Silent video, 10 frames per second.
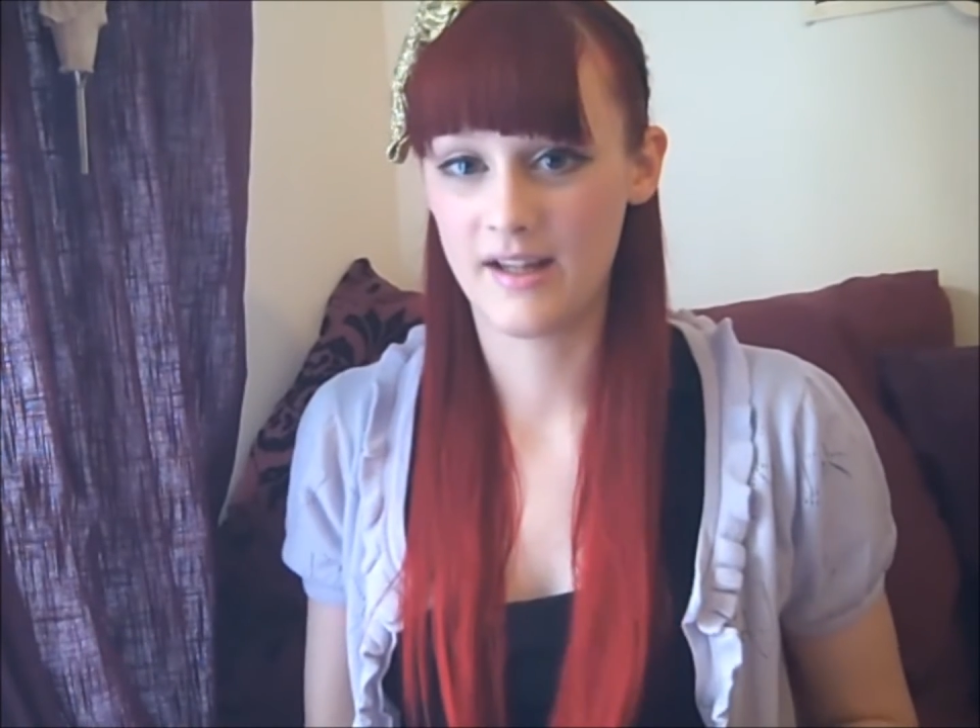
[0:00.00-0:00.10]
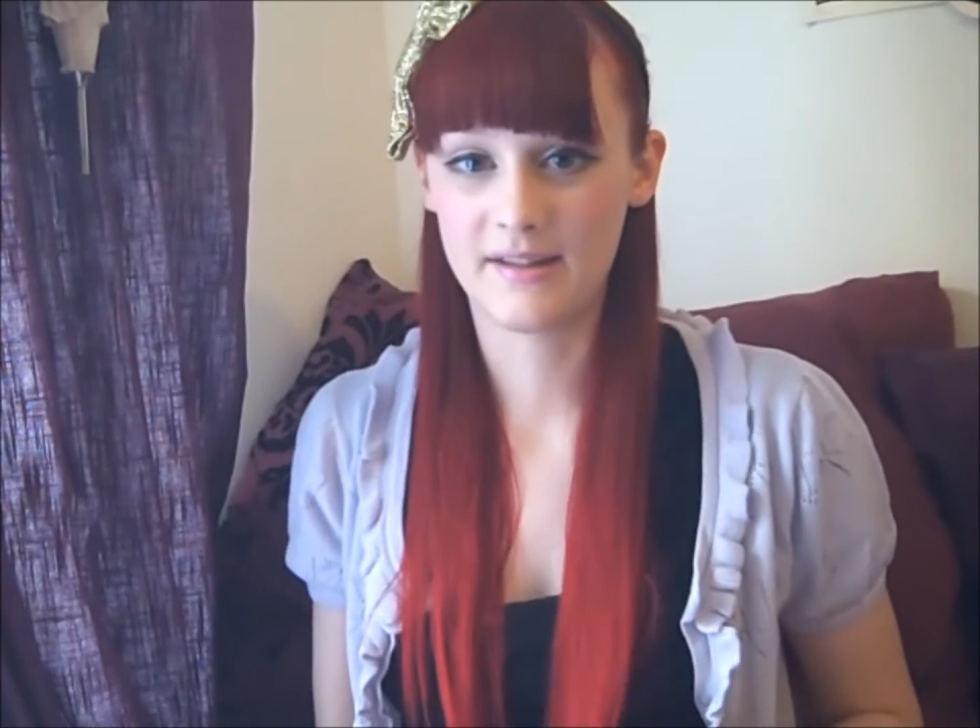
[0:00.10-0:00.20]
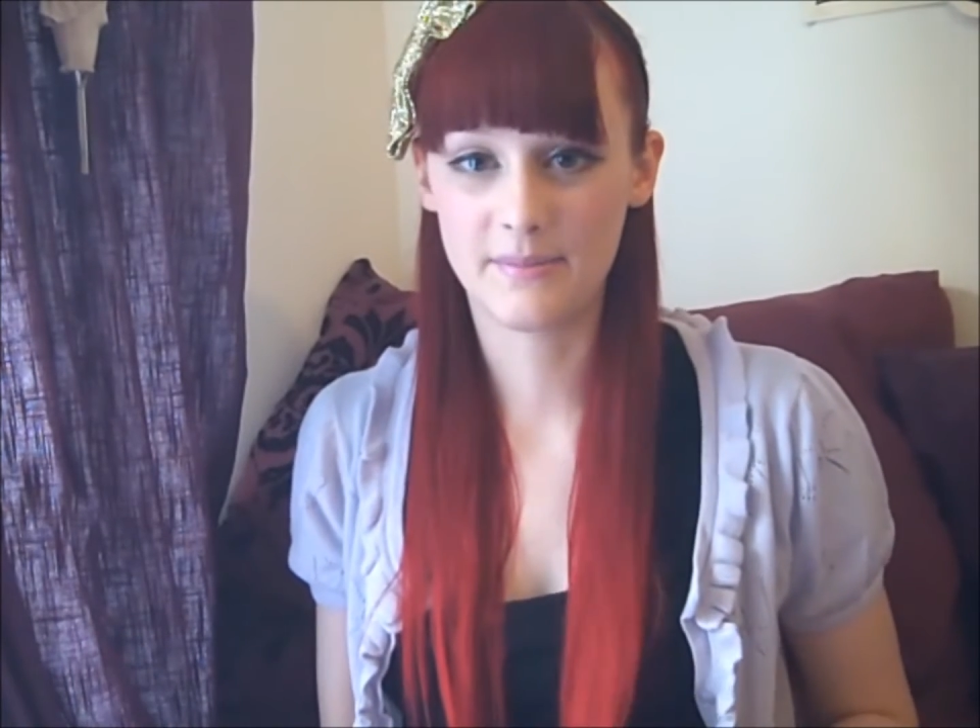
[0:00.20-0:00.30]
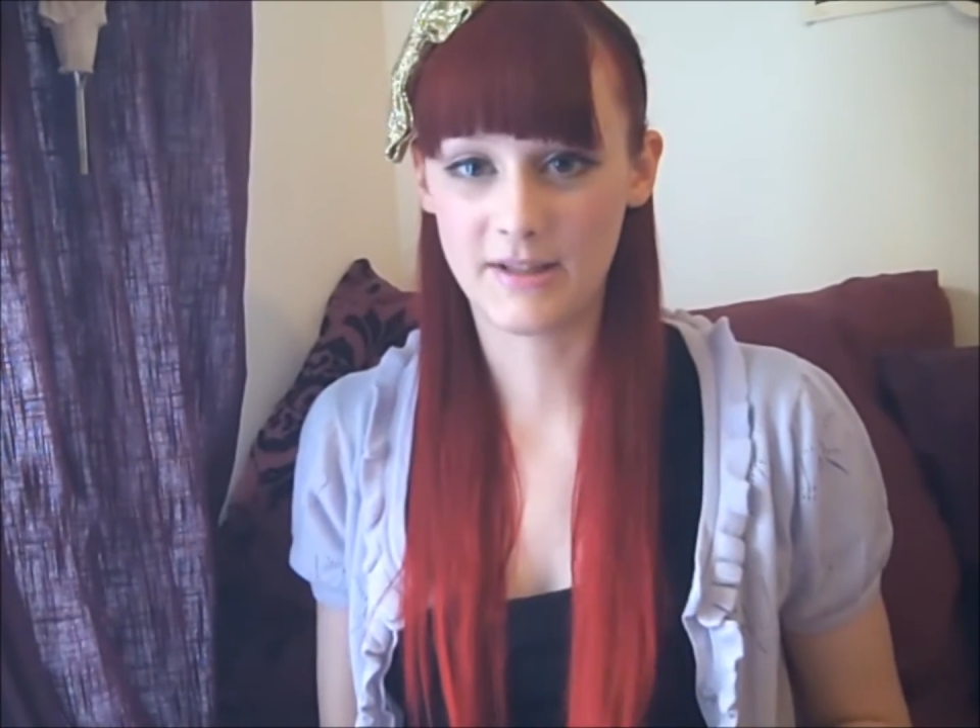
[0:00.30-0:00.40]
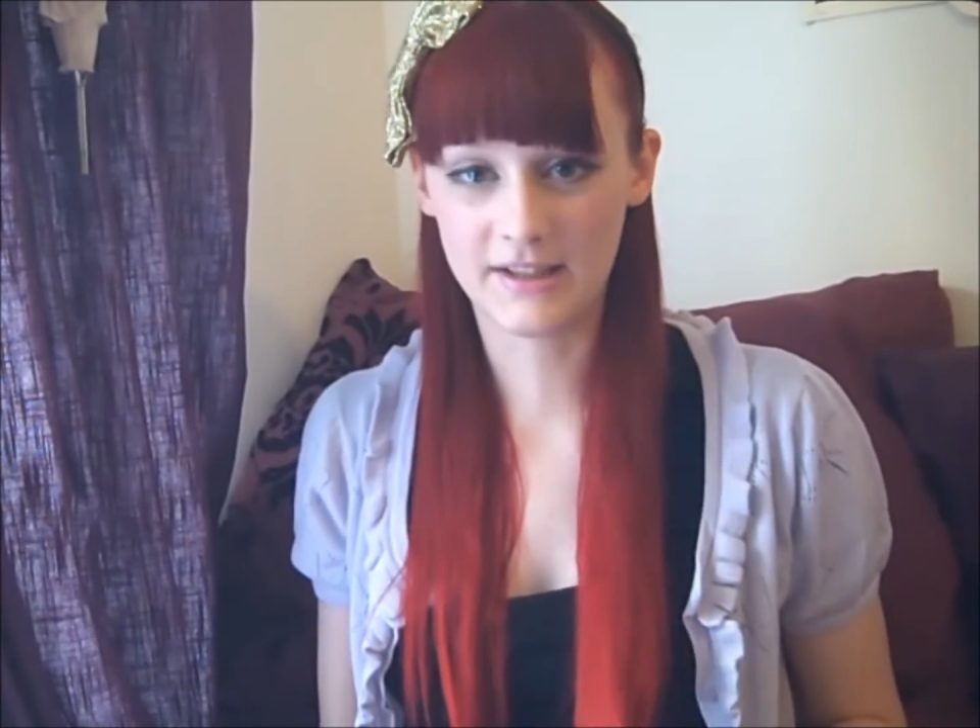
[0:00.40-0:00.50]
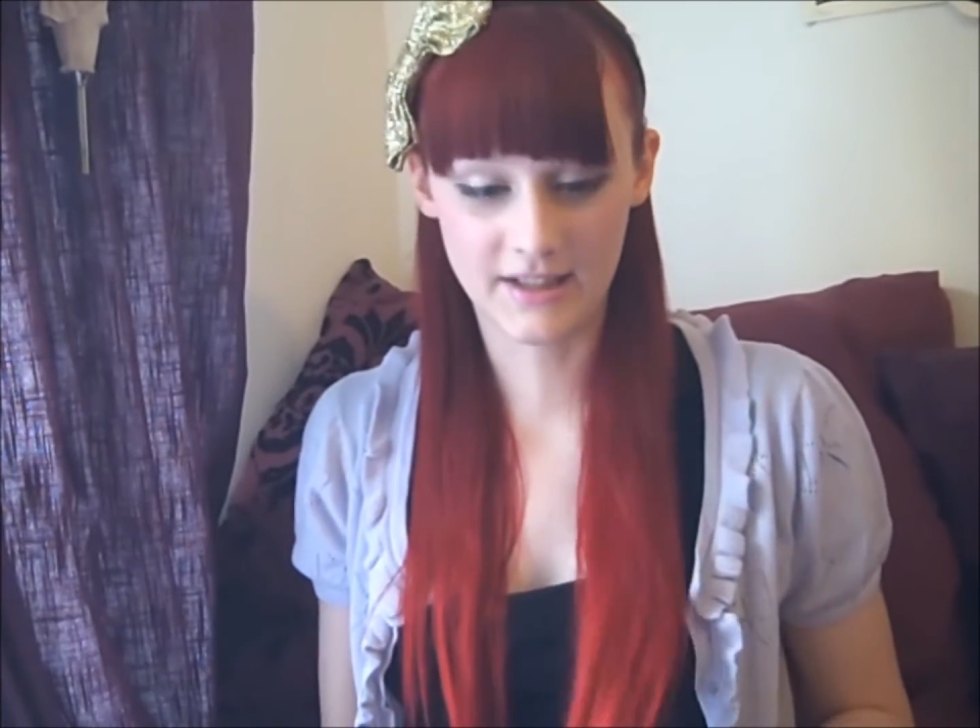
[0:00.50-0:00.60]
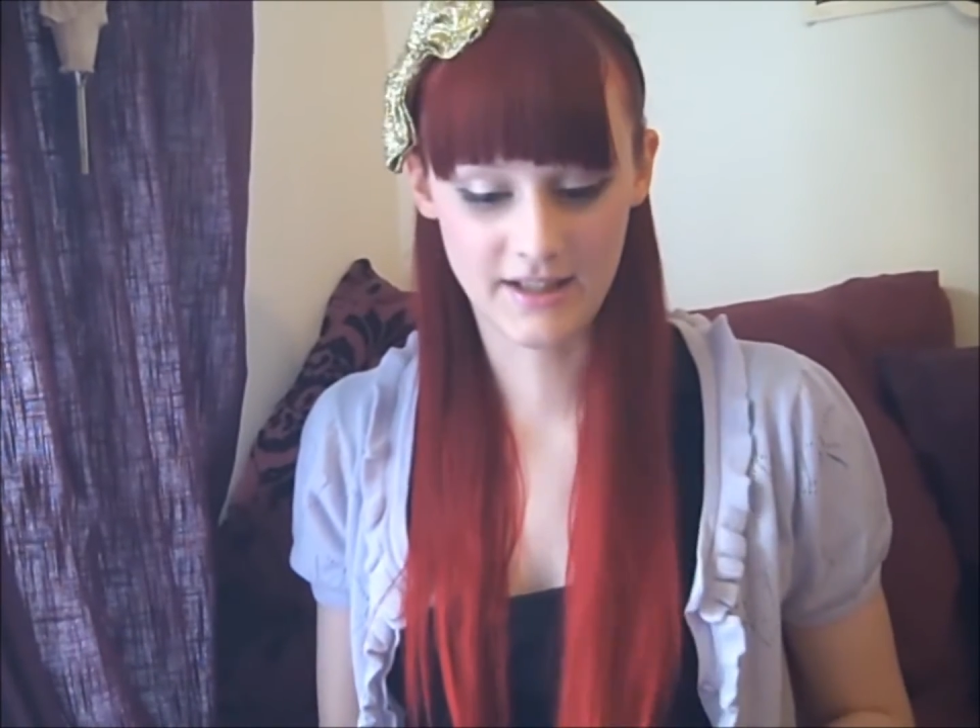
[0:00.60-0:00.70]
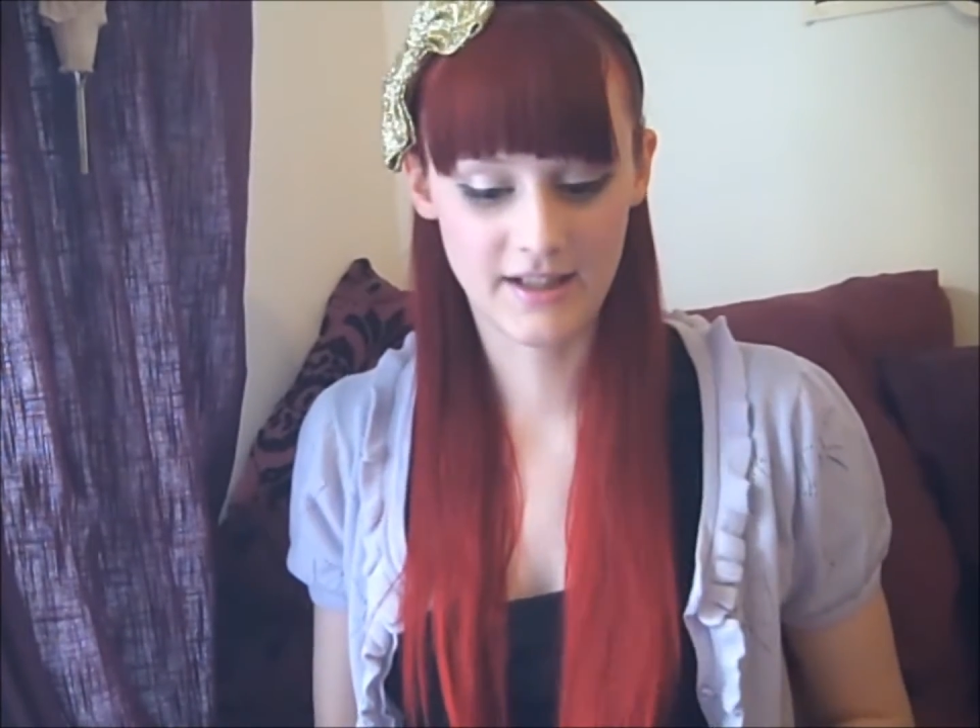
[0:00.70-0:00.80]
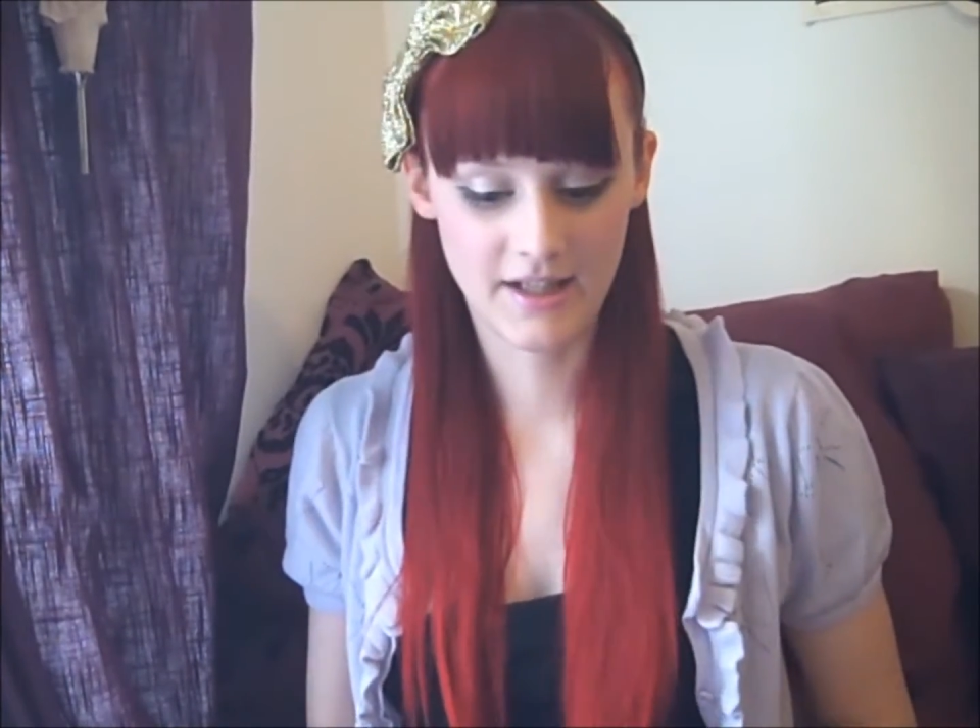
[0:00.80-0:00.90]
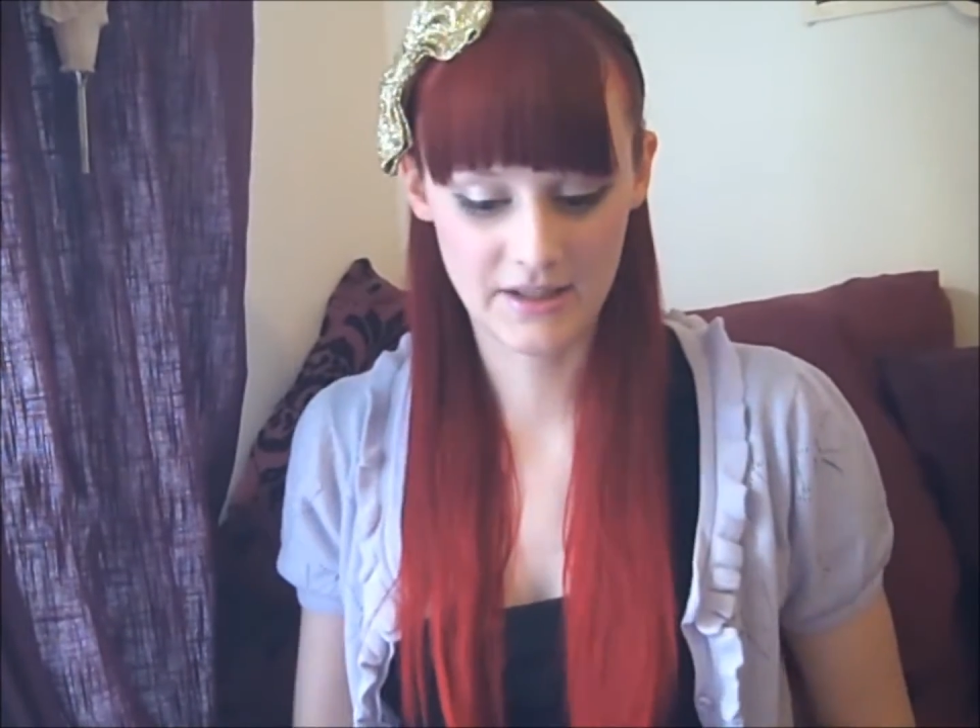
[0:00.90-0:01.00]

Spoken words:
and splitting at the